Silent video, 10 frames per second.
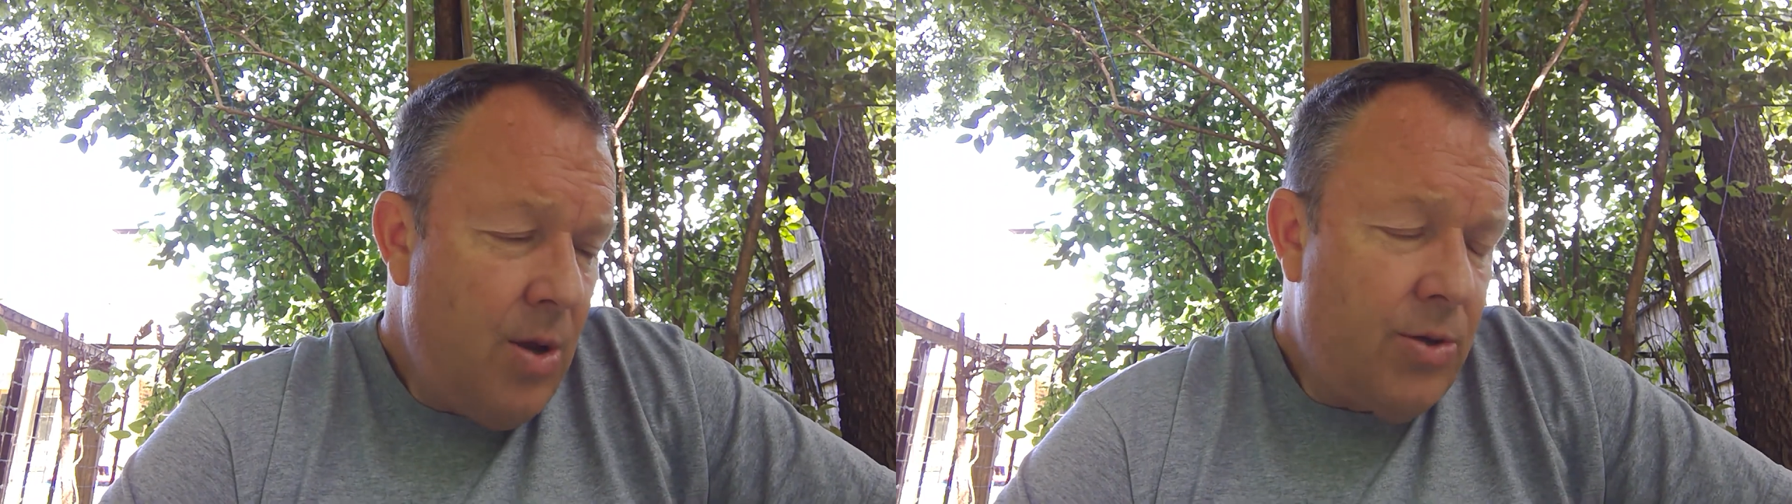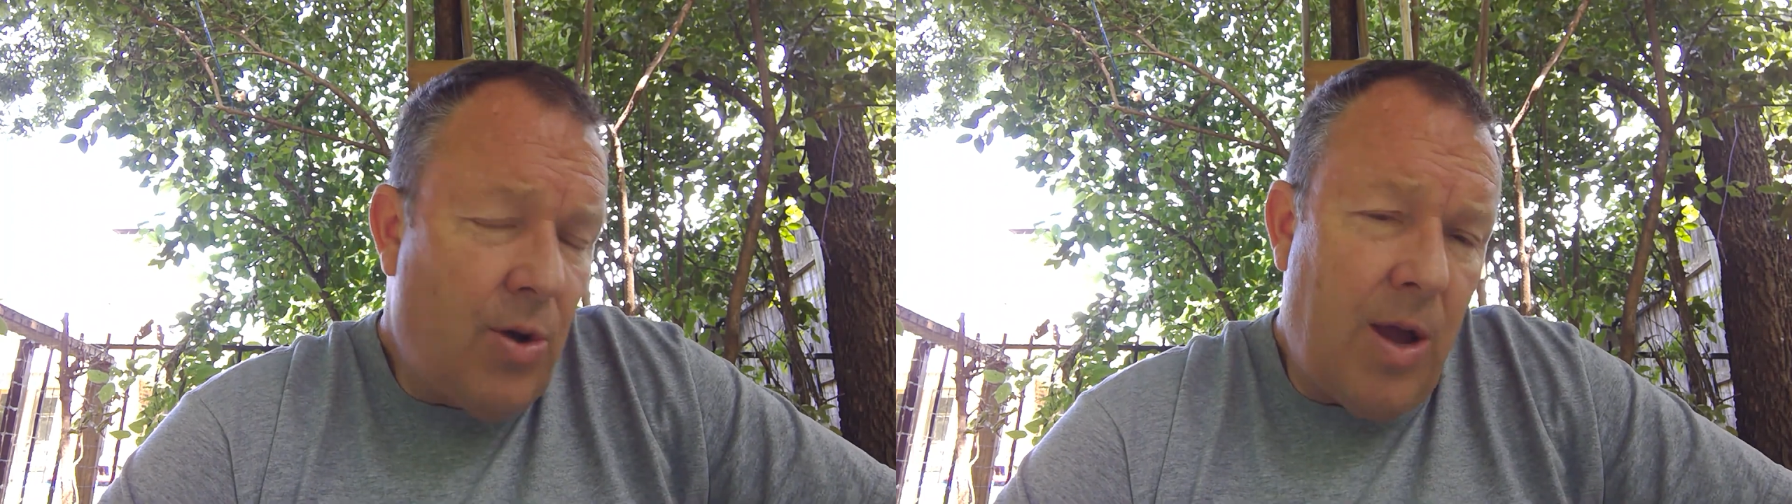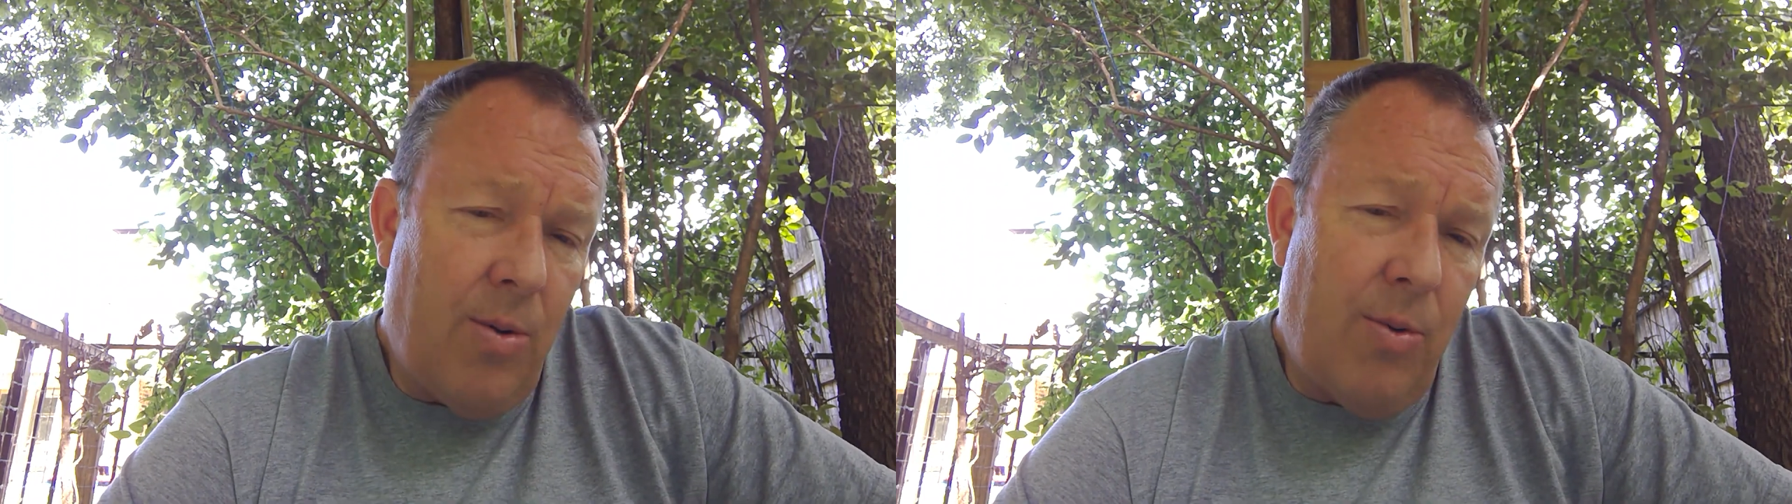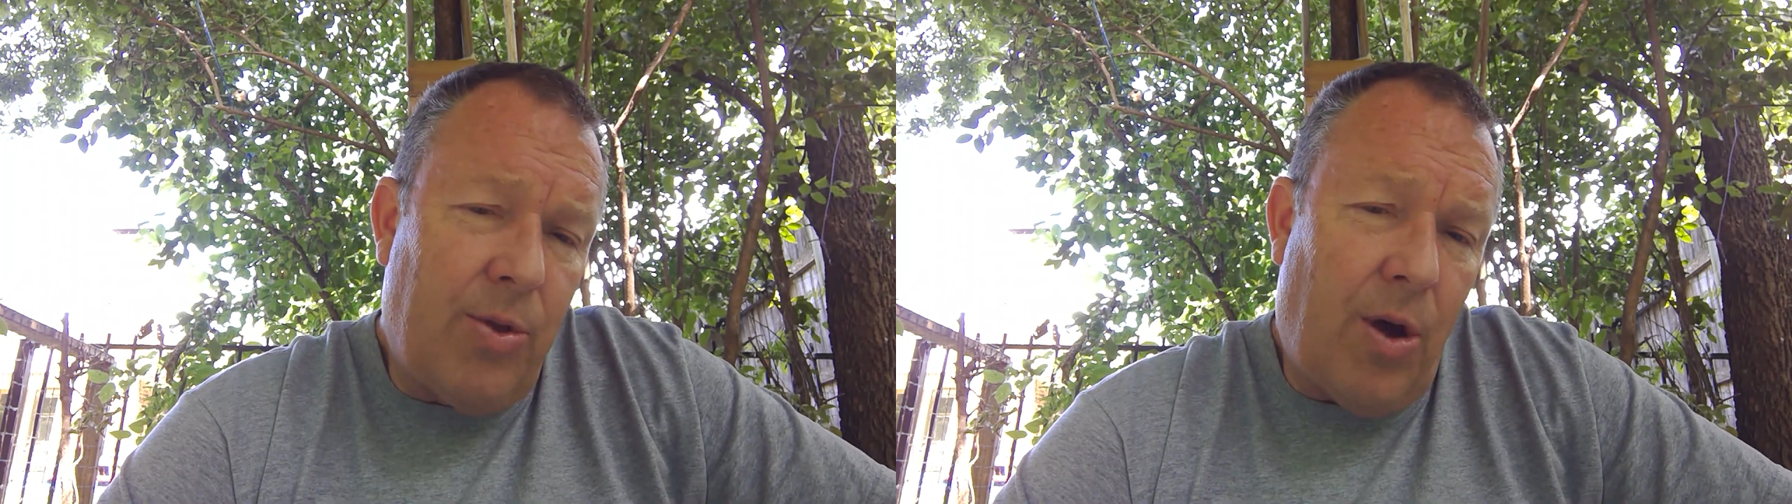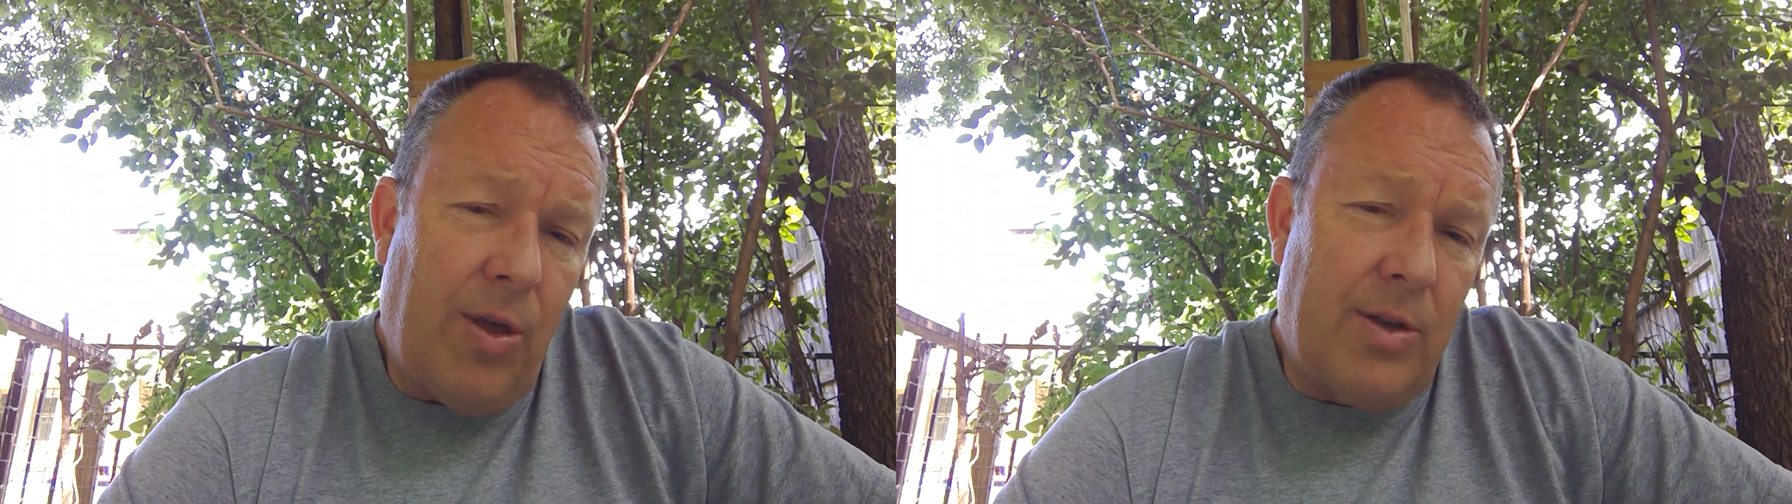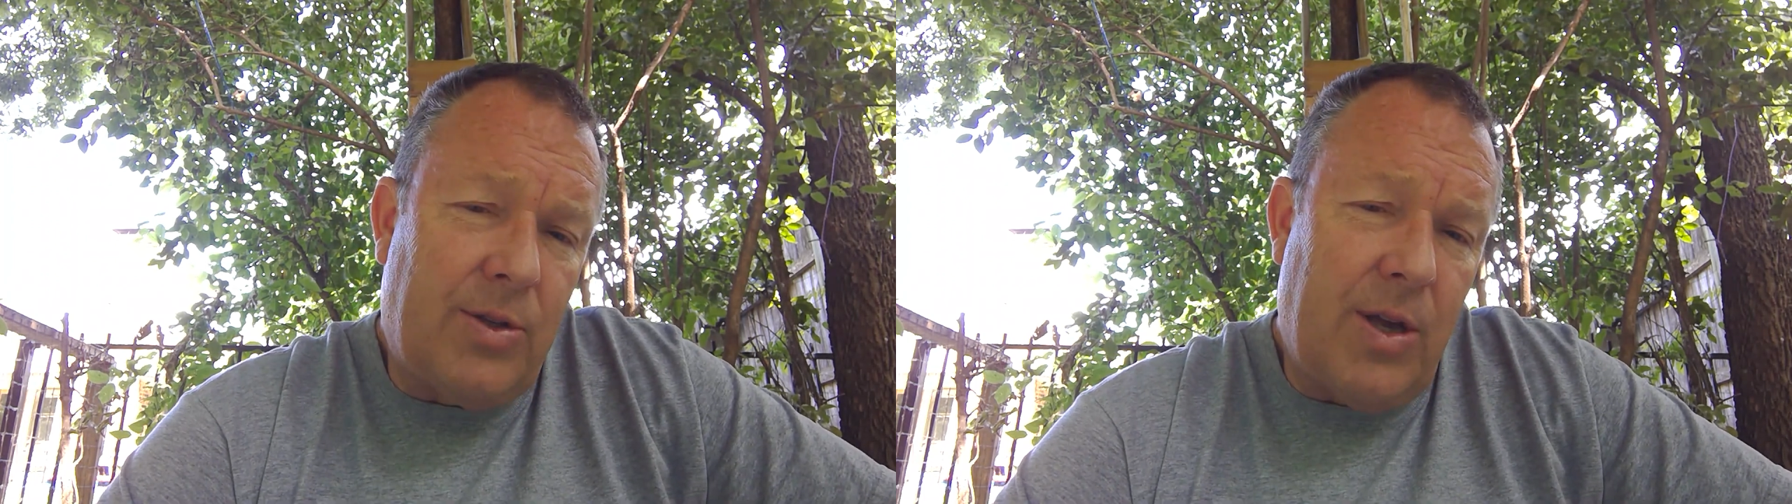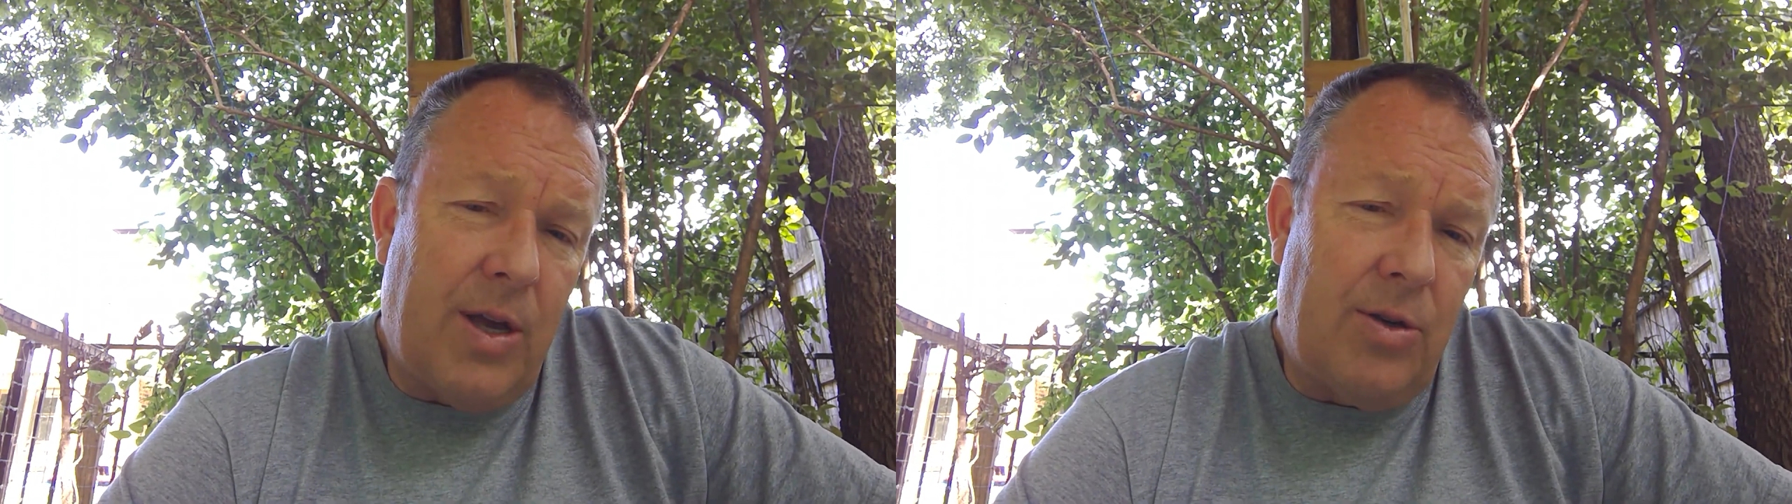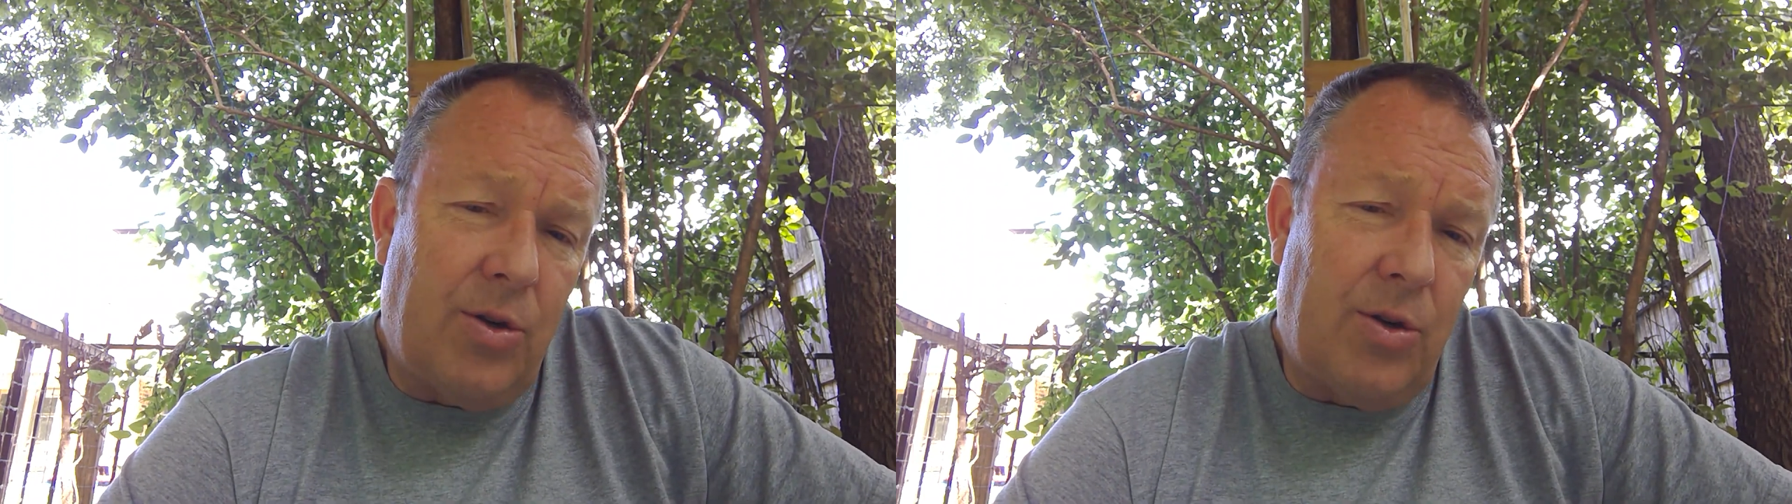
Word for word: So anyway, with all that said,